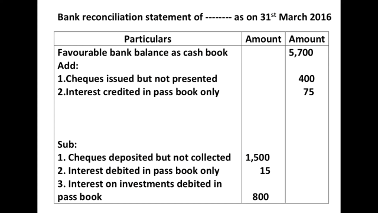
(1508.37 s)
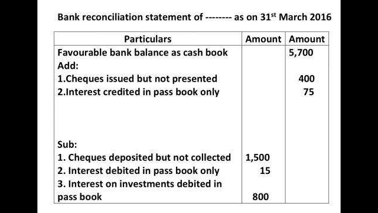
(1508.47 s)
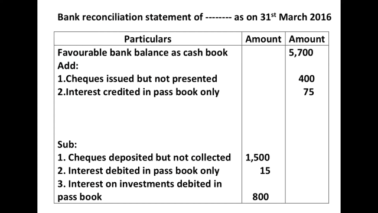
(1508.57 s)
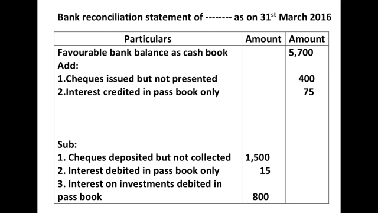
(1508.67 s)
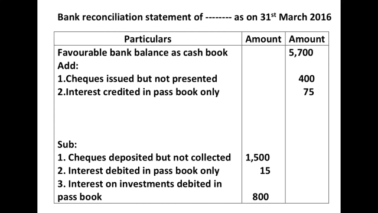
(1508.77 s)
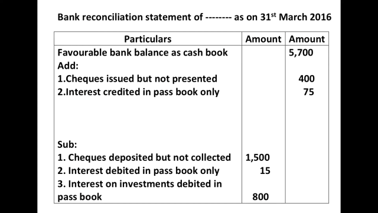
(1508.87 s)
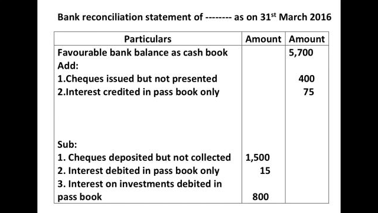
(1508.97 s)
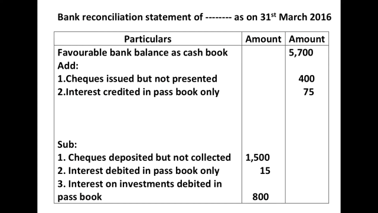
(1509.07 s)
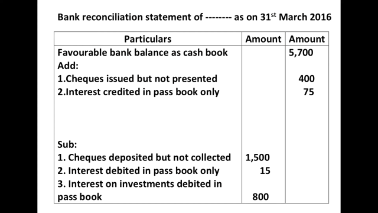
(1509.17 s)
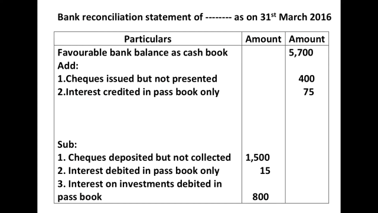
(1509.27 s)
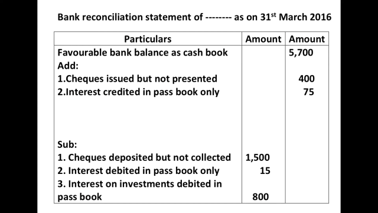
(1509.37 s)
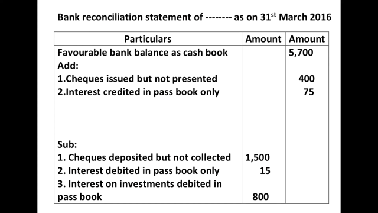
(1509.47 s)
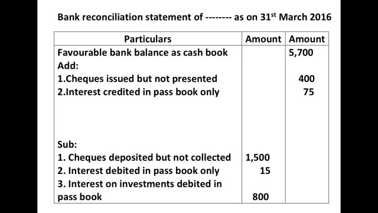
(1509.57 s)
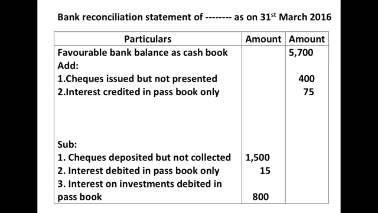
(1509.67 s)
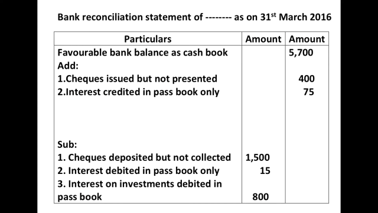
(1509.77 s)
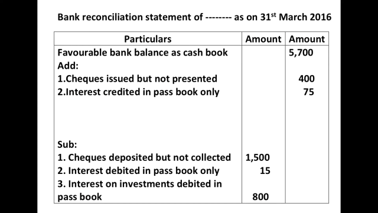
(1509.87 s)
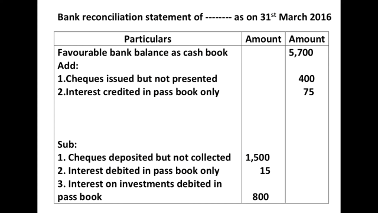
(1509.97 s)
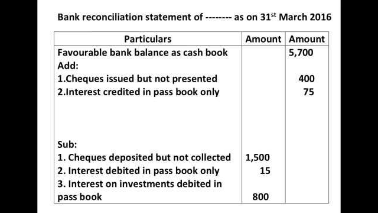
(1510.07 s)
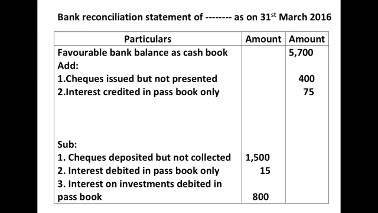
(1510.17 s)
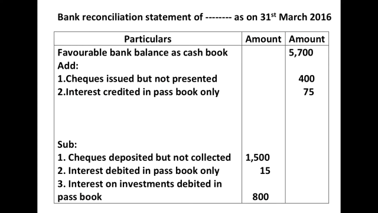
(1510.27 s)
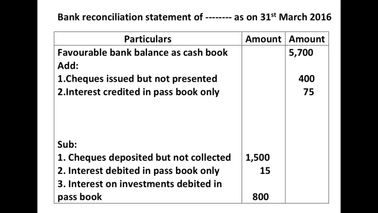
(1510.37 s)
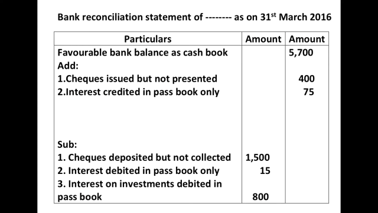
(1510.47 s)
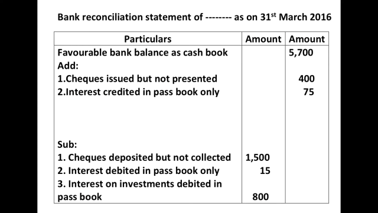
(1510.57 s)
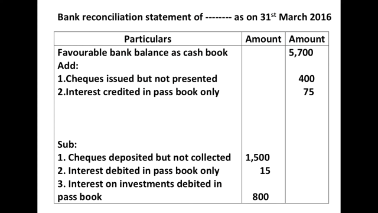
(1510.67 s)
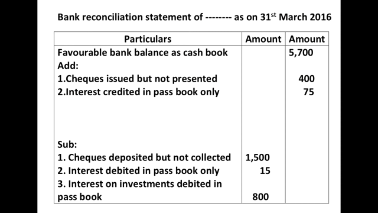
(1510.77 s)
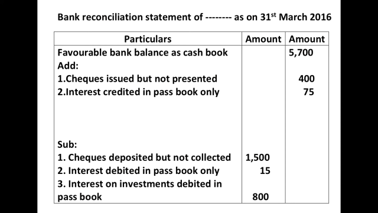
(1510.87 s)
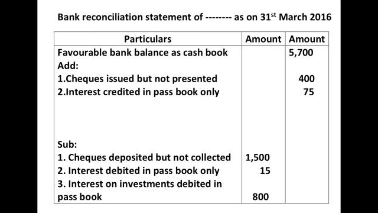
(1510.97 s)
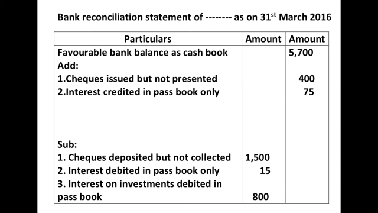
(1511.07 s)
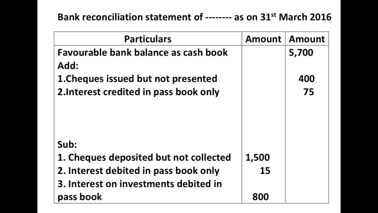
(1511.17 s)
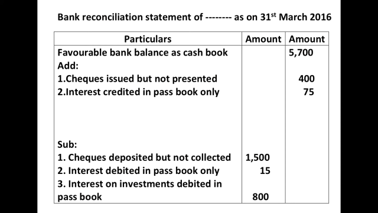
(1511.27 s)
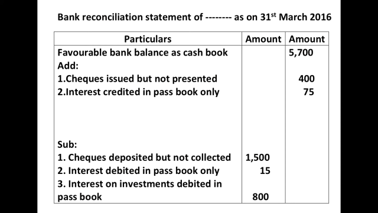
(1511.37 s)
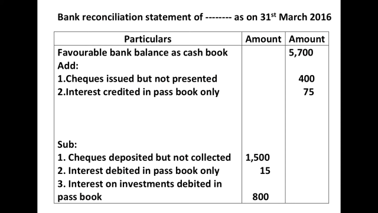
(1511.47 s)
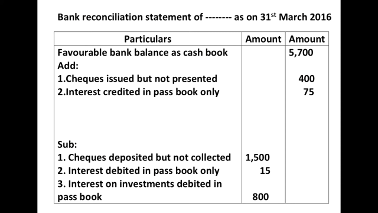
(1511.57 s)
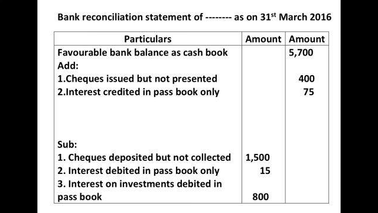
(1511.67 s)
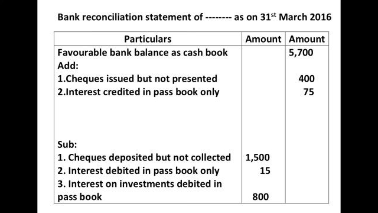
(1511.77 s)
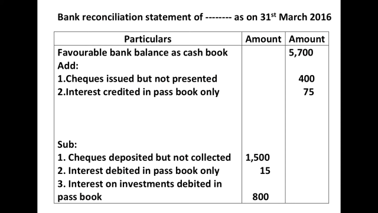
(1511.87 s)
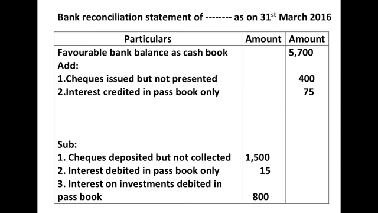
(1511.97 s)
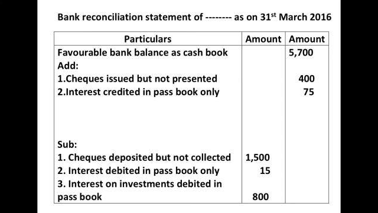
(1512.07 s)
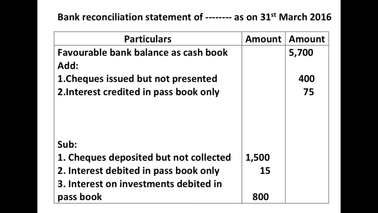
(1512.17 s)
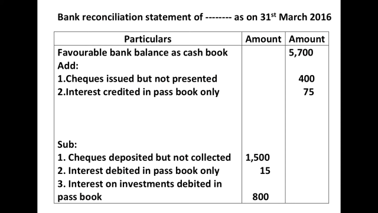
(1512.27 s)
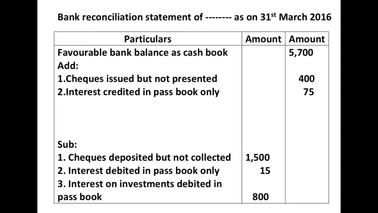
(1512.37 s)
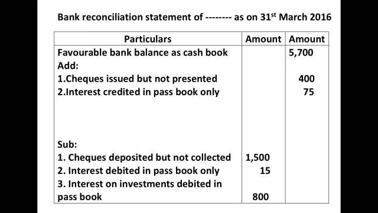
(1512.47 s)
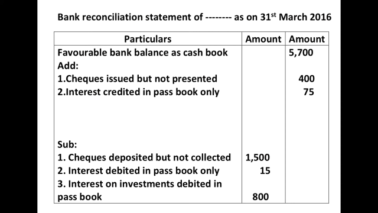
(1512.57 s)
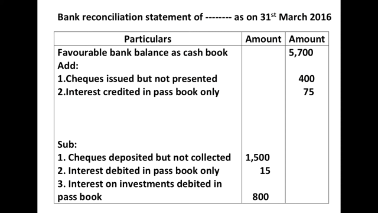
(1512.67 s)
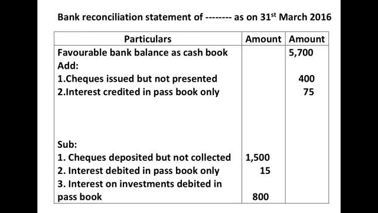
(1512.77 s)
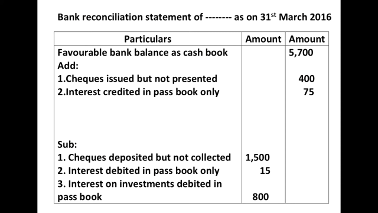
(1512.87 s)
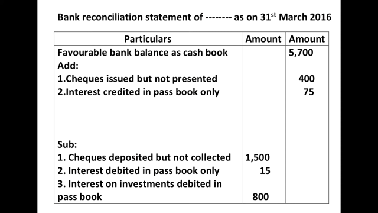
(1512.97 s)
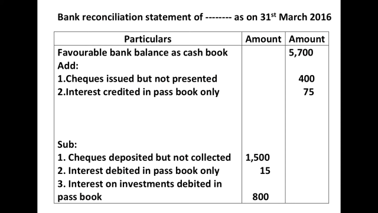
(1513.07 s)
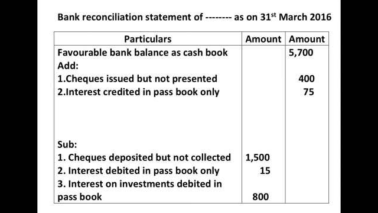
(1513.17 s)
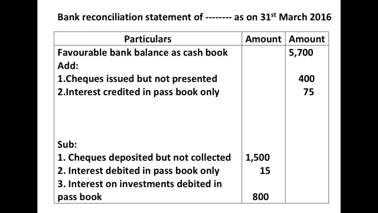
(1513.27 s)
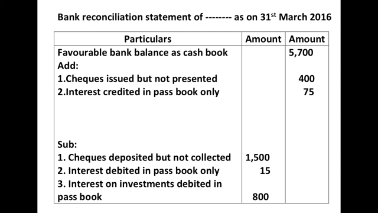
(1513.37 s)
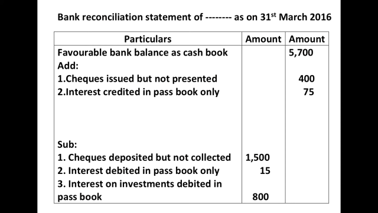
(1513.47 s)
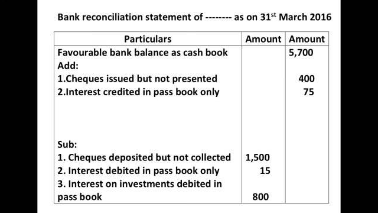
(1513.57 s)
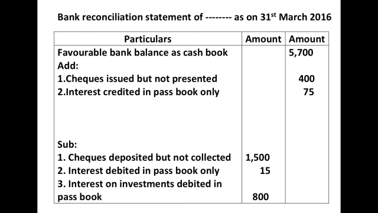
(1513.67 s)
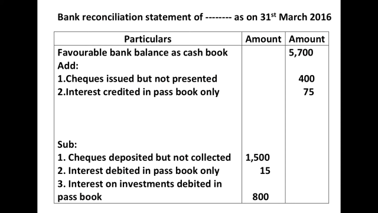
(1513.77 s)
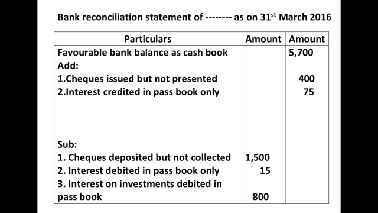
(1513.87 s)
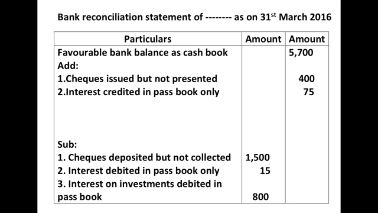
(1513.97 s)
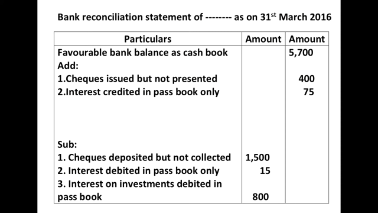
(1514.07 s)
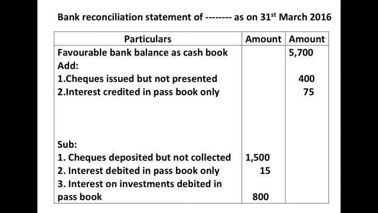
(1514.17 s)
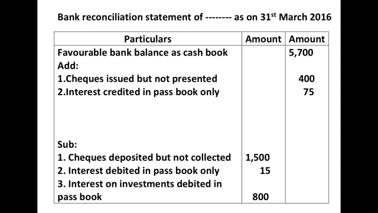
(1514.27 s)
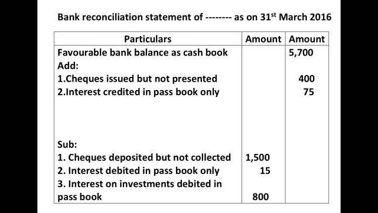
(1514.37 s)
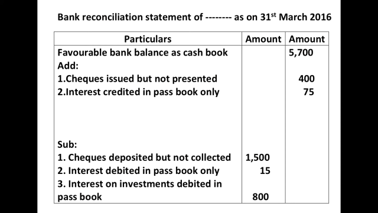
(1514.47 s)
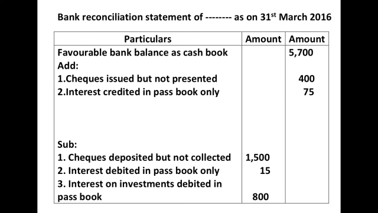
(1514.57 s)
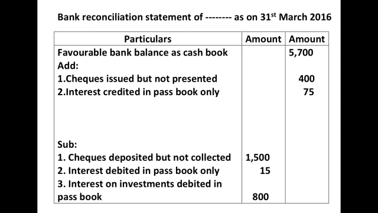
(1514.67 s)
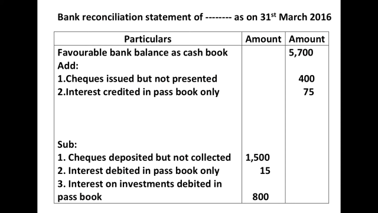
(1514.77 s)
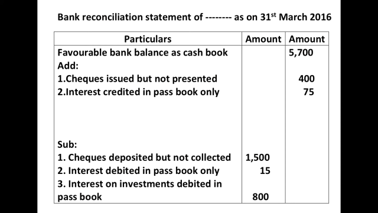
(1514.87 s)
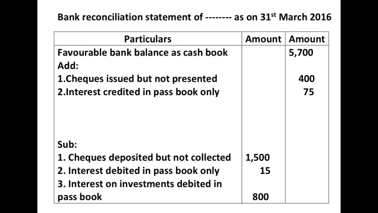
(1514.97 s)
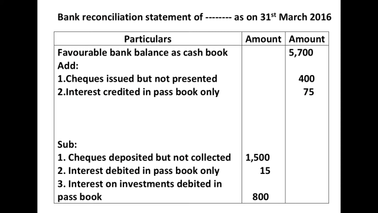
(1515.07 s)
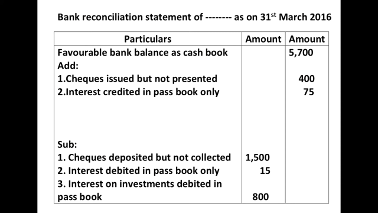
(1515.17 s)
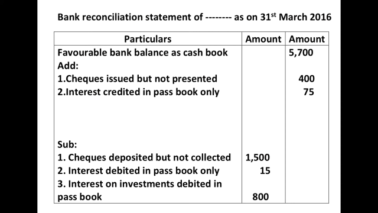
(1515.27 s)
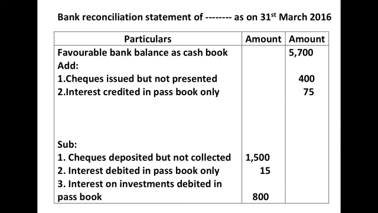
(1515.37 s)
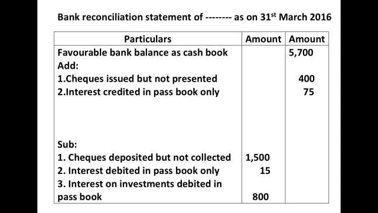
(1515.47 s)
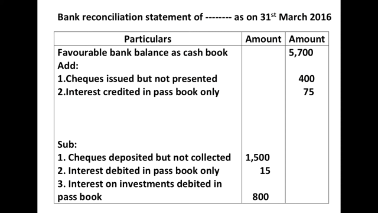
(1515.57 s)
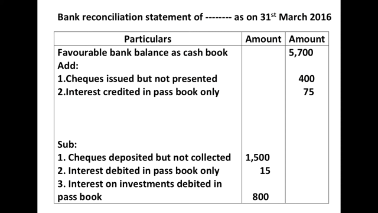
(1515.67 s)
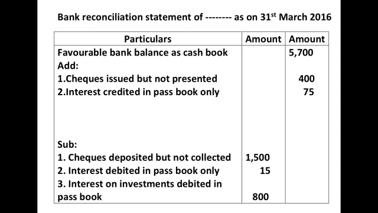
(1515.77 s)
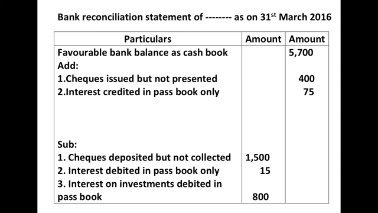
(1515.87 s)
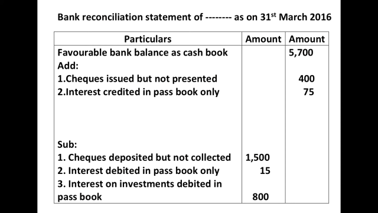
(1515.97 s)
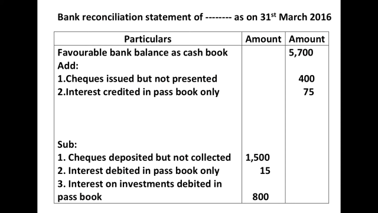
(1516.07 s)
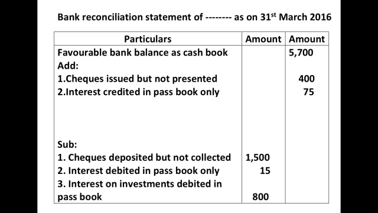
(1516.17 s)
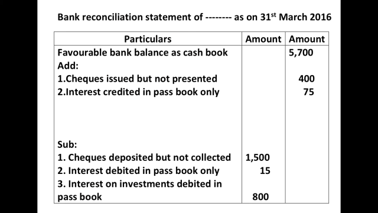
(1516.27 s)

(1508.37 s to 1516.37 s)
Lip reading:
Nobody's mouth can be seen.